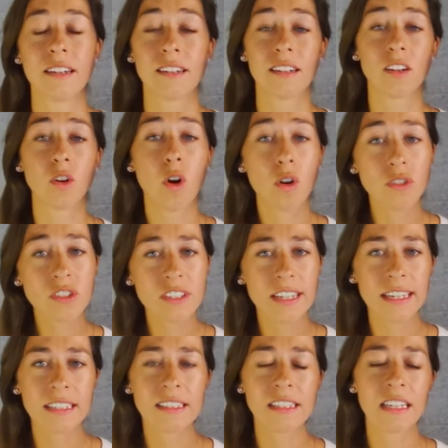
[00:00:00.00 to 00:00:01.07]

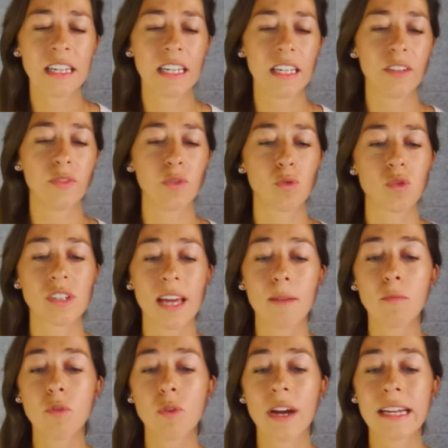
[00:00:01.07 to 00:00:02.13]
content, if you
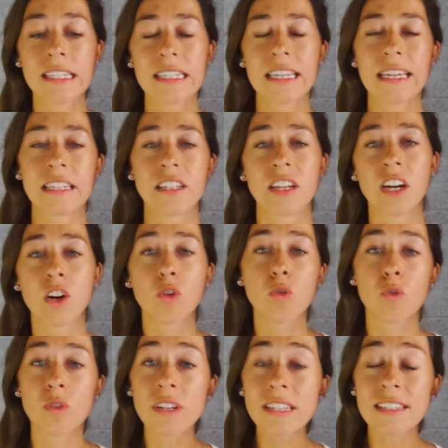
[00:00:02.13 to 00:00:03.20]
summarize and
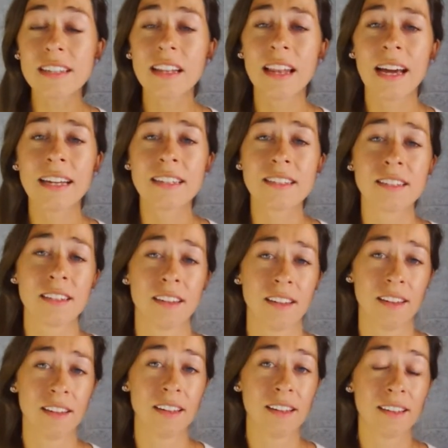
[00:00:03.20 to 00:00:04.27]
crystallize
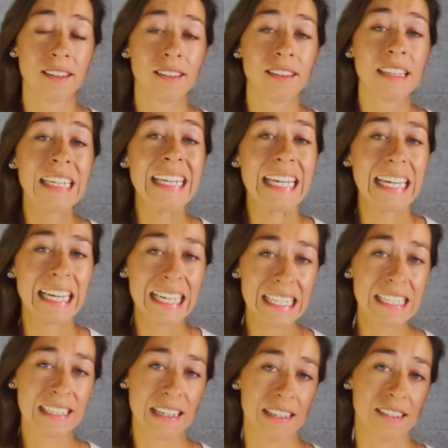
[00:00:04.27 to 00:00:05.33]
the
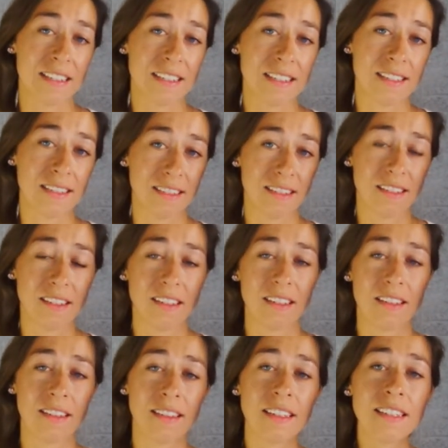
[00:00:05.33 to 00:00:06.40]
essence,
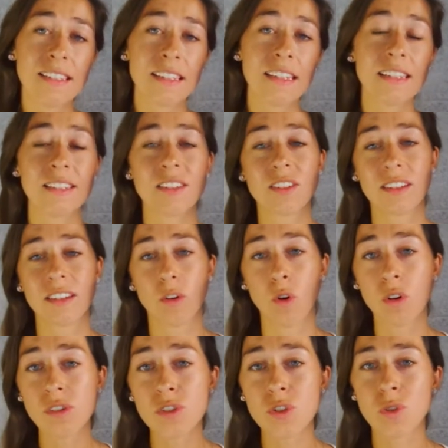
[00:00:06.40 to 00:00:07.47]
this is
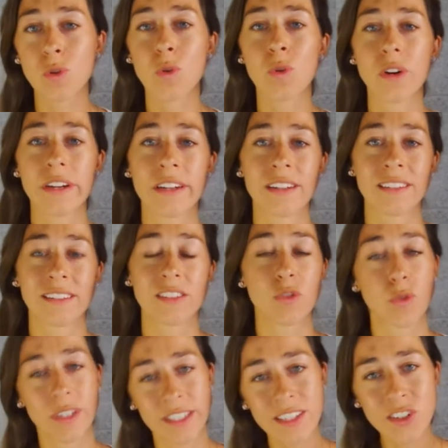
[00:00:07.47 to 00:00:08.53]
also a
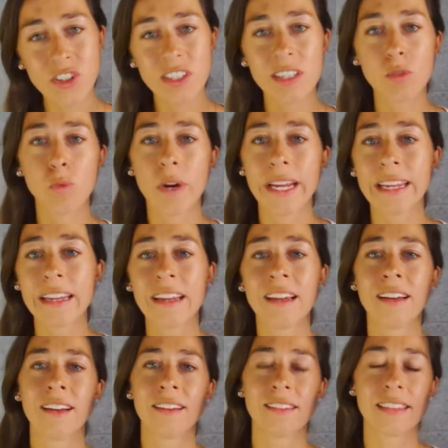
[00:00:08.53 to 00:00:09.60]
traditional way
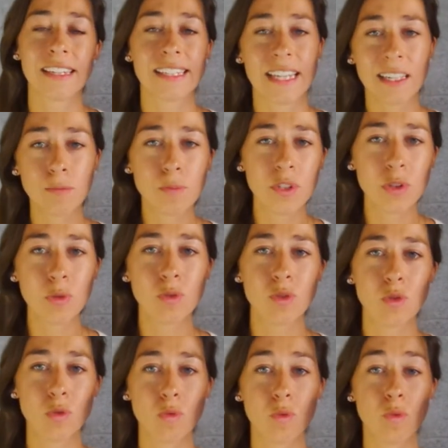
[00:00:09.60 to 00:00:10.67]
that helps you
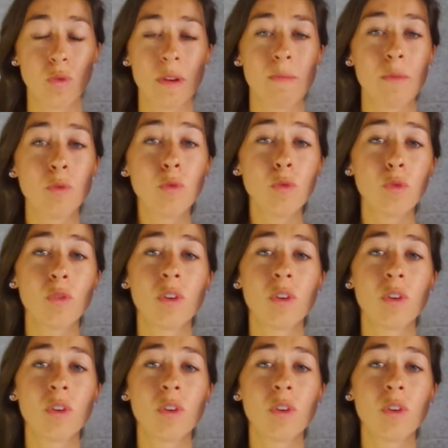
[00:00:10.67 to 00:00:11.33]
to remove